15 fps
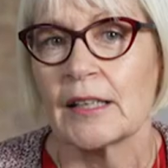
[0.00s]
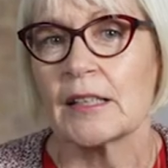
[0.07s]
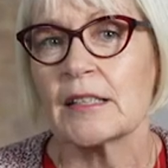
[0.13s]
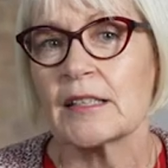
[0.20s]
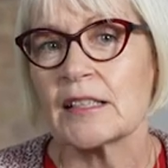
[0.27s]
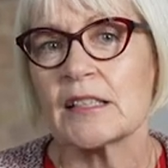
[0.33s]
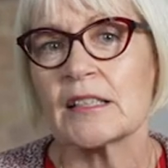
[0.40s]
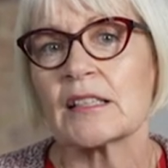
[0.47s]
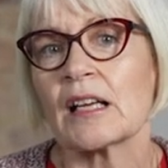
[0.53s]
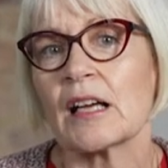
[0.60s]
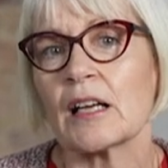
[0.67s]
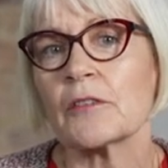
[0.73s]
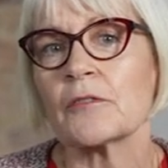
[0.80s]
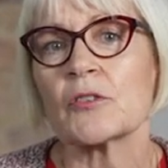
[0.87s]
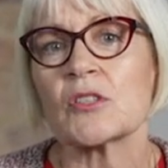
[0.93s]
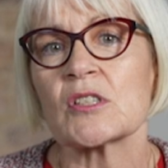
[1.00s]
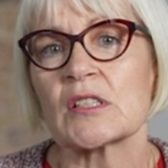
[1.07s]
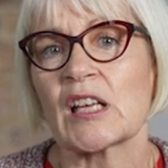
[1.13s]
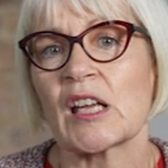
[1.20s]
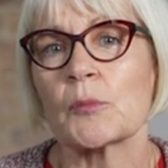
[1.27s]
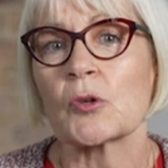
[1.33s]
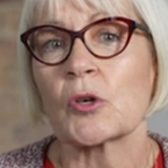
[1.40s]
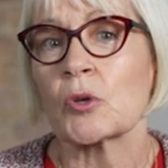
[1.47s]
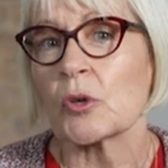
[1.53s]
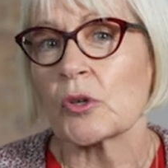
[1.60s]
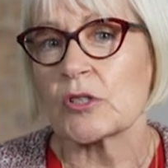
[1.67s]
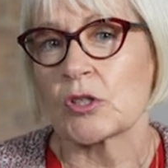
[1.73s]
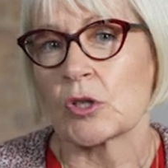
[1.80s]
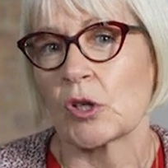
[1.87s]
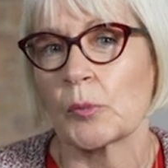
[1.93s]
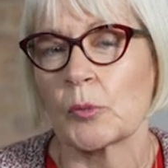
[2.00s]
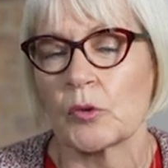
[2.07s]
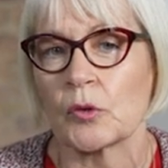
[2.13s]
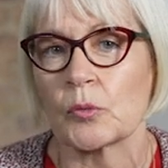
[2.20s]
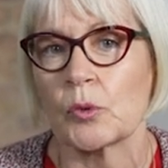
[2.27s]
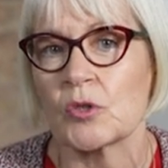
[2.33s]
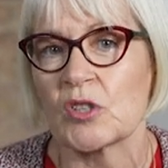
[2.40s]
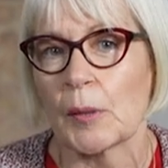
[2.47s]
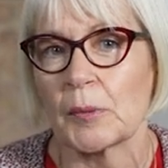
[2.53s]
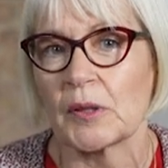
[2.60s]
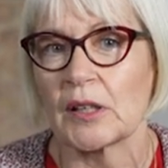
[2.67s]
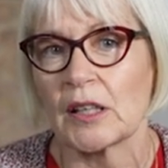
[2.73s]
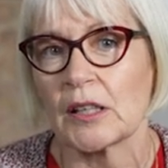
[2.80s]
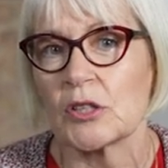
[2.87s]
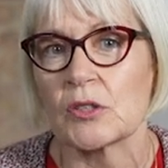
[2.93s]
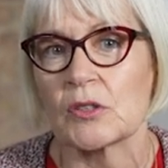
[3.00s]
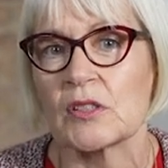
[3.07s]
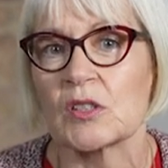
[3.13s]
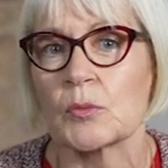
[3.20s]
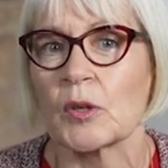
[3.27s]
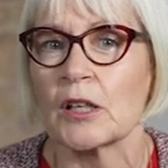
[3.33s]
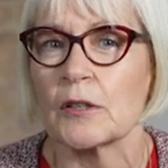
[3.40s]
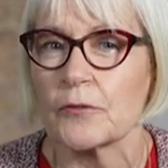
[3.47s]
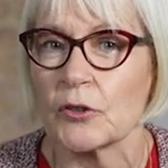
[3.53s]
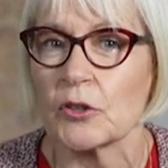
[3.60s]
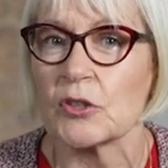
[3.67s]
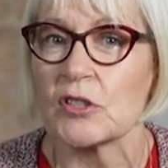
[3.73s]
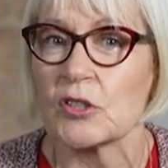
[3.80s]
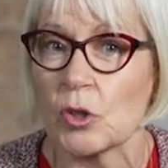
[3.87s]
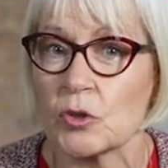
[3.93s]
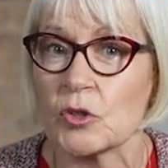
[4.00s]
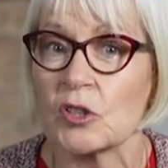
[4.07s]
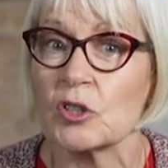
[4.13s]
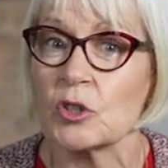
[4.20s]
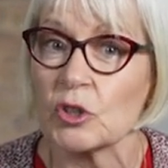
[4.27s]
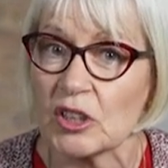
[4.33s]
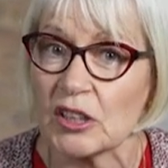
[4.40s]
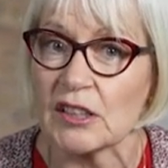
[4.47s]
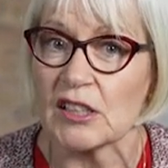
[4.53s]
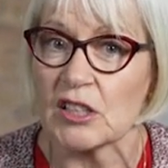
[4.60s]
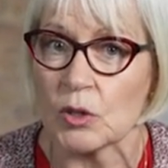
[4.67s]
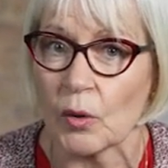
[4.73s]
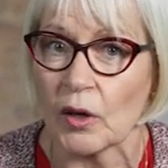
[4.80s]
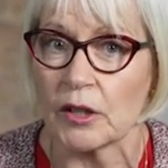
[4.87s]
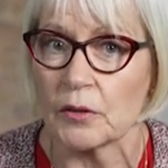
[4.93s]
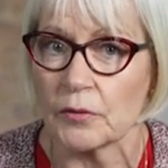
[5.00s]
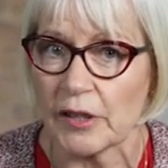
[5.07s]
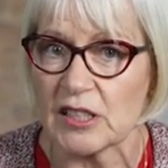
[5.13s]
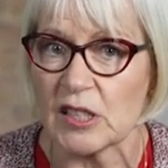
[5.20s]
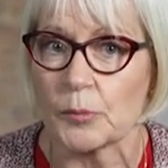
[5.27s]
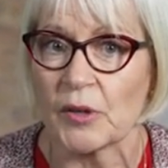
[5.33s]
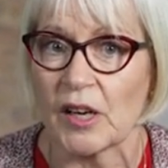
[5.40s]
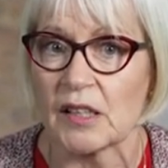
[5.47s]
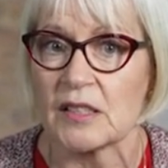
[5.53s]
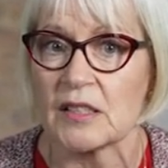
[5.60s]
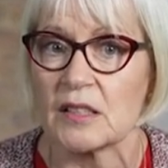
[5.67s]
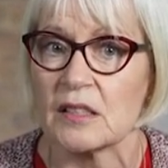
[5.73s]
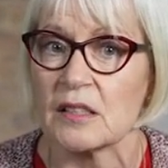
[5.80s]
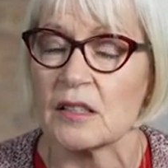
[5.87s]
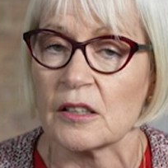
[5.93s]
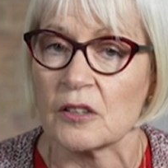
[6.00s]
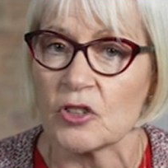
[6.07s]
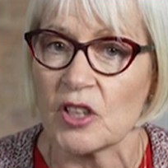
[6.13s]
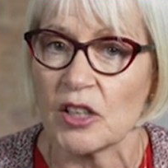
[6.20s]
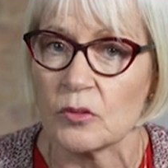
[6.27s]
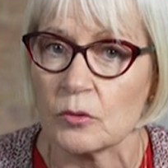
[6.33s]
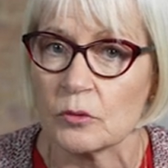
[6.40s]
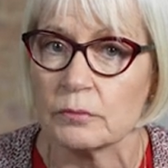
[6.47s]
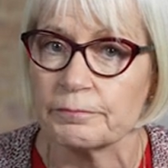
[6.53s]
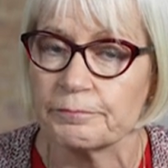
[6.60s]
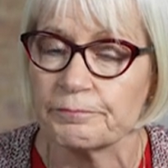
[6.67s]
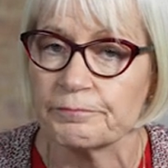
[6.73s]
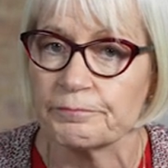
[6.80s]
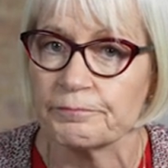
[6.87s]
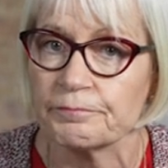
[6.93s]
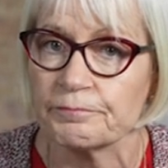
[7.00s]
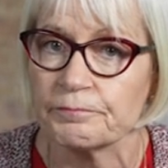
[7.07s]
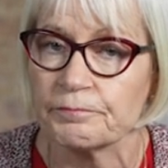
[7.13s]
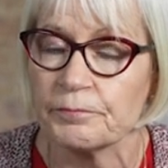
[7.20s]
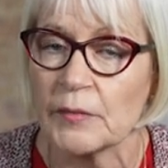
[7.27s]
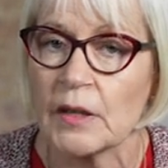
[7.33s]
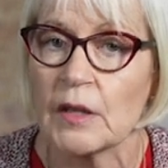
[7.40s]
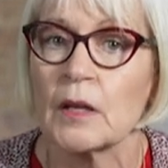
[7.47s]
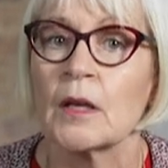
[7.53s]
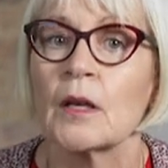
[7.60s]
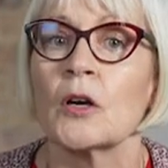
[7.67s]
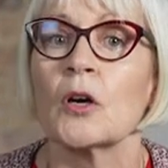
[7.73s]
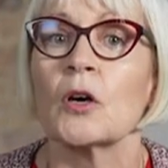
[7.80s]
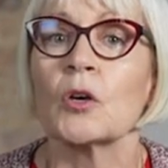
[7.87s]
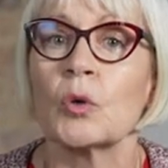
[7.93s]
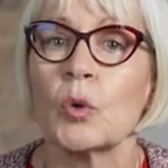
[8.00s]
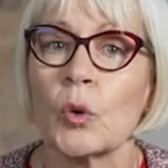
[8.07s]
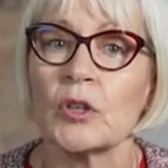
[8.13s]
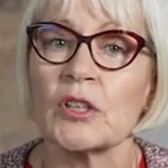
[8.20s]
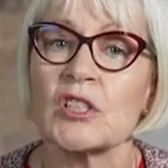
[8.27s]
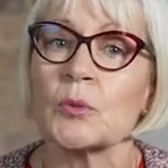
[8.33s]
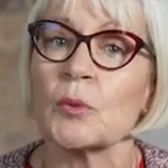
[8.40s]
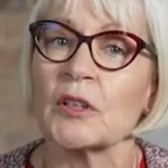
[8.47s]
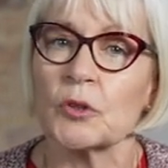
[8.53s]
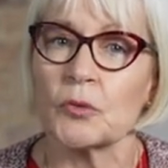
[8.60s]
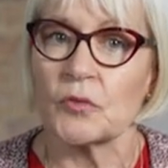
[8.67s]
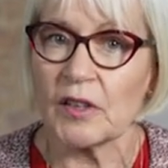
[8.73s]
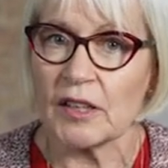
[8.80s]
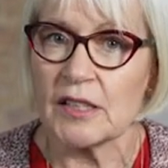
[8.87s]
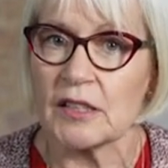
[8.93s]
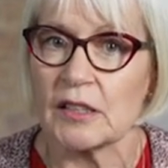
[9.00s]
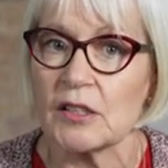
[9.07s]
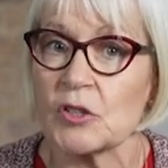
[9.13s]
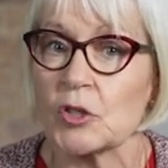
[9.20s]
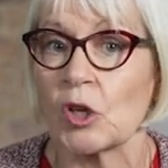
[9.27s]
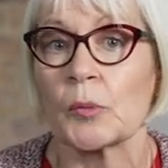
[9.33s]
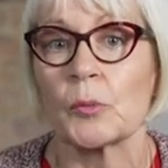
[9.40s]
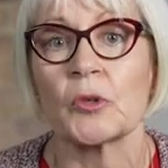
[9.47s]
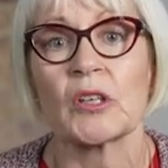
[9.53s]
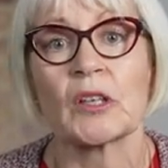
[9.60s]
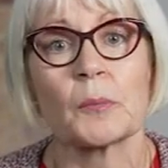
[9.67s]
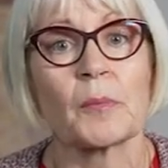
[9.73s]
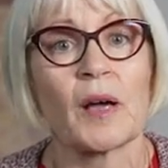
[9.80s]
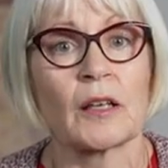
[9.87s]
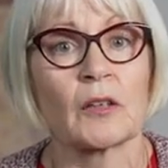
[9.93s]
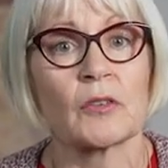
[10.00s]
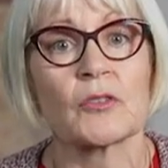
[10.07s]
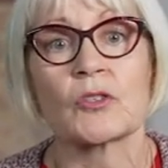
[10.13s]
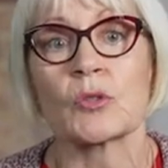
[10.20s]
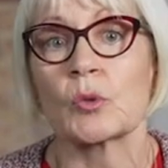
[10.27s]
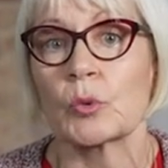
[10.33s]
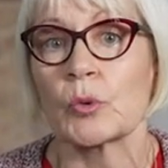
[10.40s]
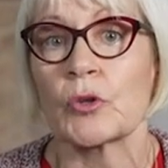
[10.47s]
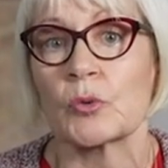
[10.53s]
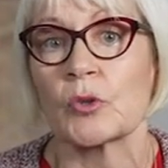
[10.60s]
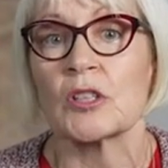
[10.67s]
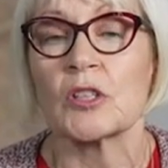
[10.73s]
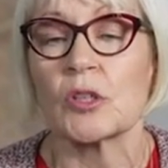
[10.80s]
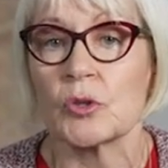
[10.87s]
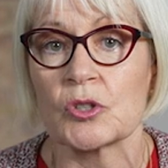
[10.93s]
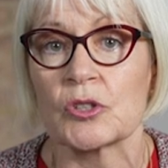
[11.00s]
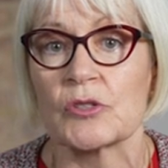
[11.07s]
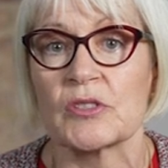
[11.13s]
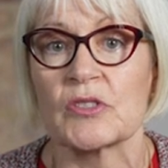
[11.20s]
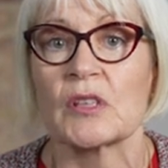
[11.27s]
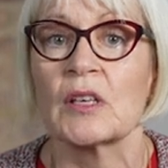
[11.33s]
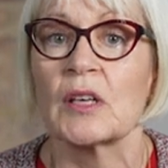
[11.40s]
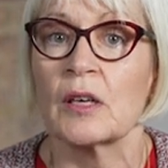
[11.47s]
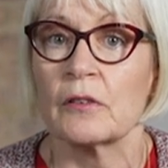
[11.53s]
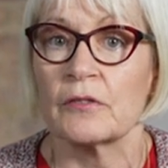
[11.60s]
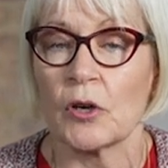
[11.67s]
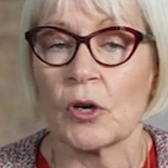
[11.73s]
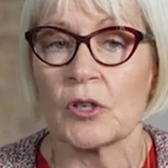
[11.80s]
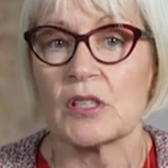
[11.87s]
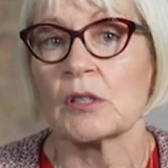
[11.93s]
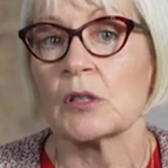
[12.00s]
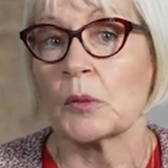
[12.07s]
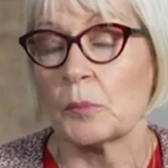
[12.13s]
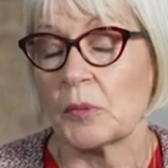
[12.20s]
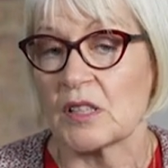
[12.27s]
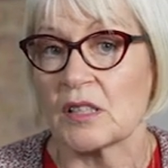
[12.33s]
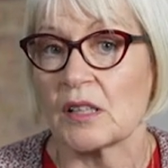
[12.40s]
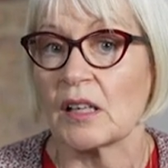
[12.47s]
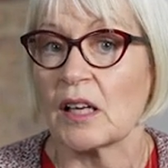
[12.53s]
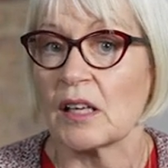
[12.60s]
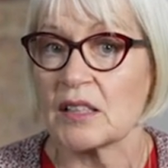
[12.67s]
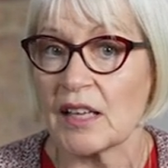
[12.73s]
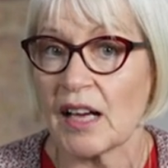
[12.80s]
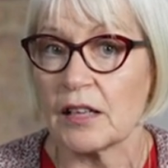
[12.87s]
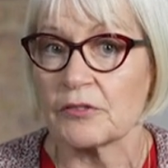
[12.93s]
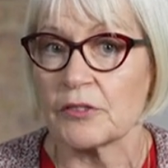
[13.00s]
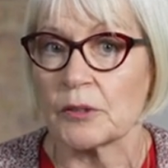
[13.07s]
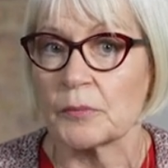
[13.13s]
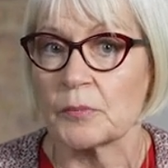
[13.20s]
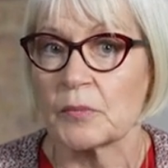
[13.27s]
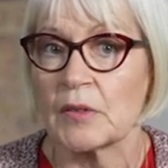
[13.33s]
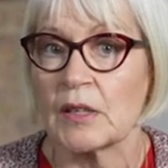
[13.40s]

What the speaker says: Indeed, I first came across turmeric root applications when I first started looking into Ayurvedic practices in general. According to Ayurveda, turmeric can balance all three doshas, Vata, Pitta and Kapha,